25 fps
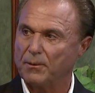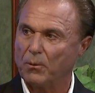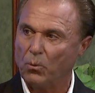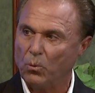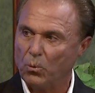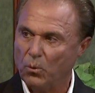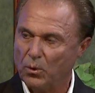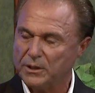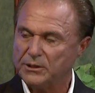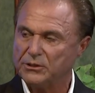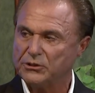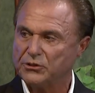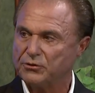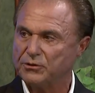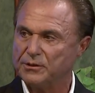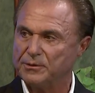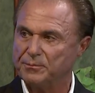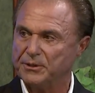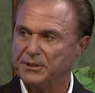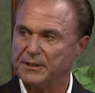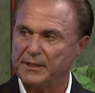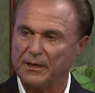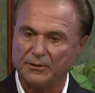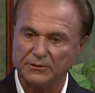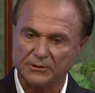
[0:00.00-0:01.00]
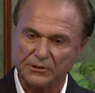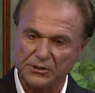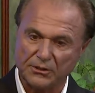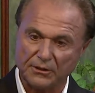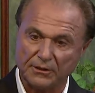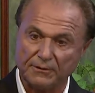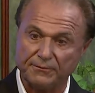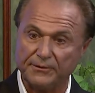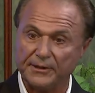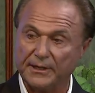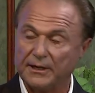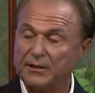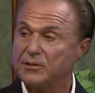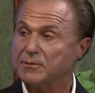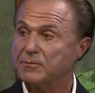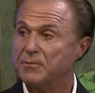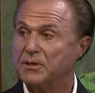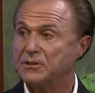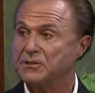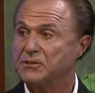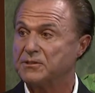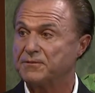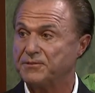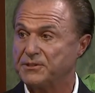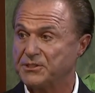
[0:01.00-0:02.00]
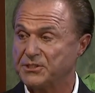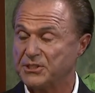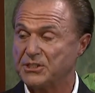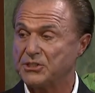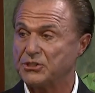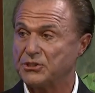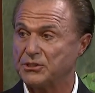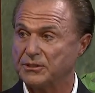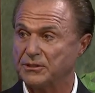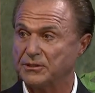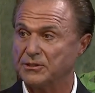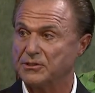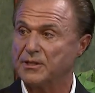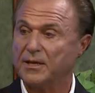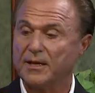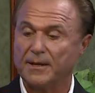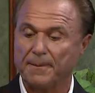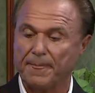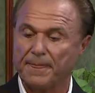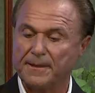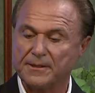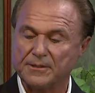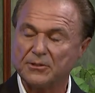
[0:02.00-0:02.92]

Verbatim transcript: one treatment, now it's going to vary amongst physicians, yeah.